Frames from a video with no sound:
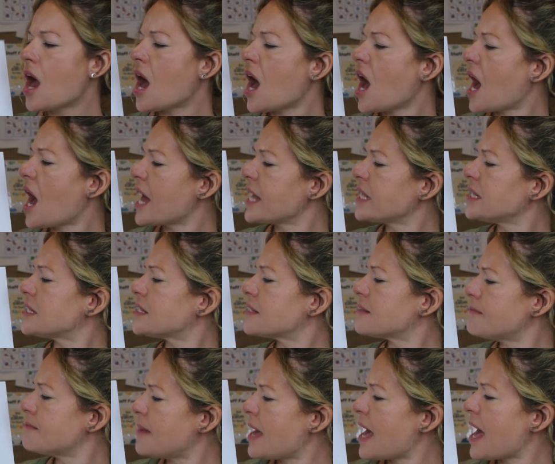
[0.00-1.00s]
I
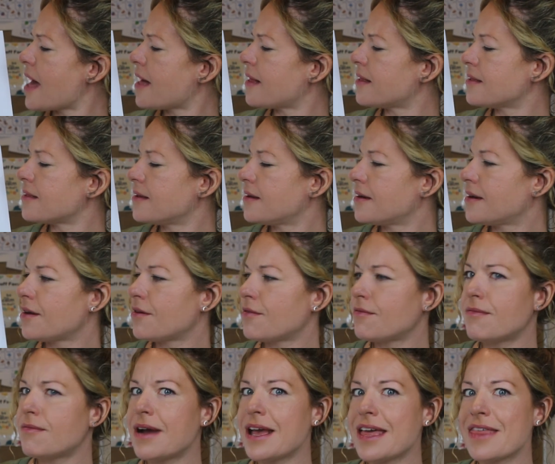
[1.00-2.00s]
smell
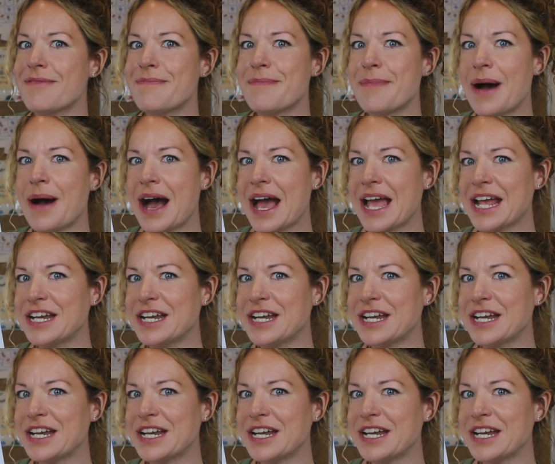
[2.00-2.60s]
with my